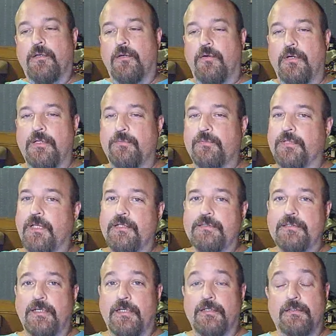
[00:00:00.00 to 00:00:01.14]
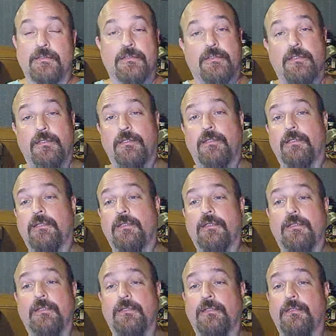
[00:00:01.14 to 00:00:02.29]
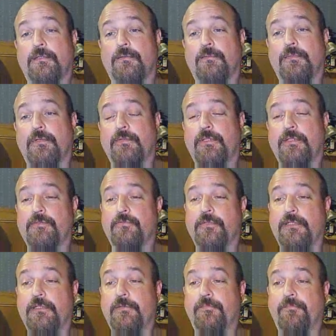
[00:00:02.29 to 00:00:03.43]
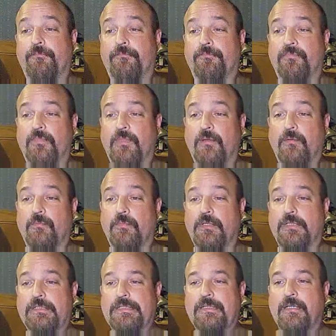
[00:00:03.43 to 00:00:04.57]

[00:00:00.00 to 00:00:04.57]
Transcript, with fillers: go on up to the guest house. Um, everything's ready, but